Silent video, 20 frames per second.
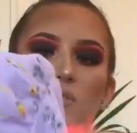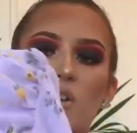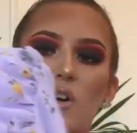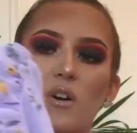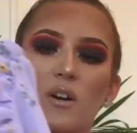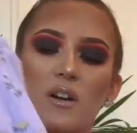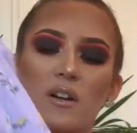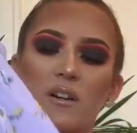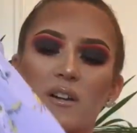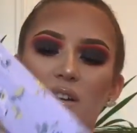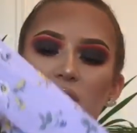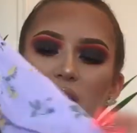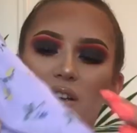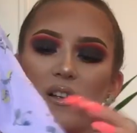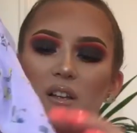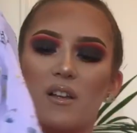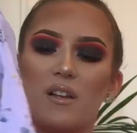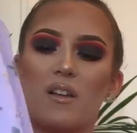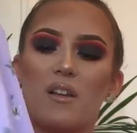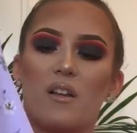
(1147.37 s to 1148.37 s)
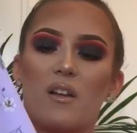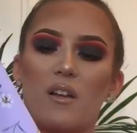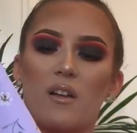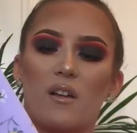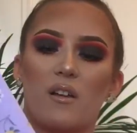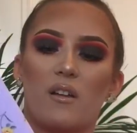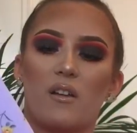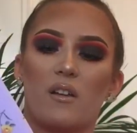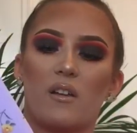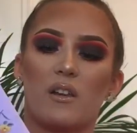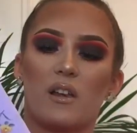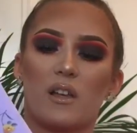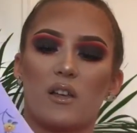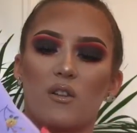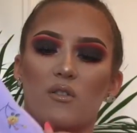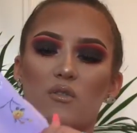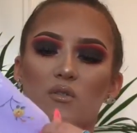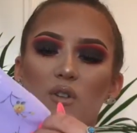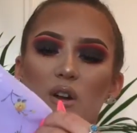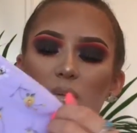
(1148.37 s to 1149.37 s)
I've got like
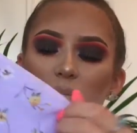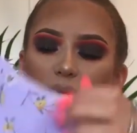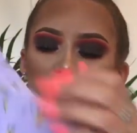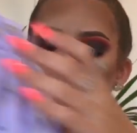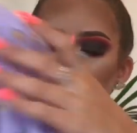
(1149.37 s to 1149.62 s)
a rip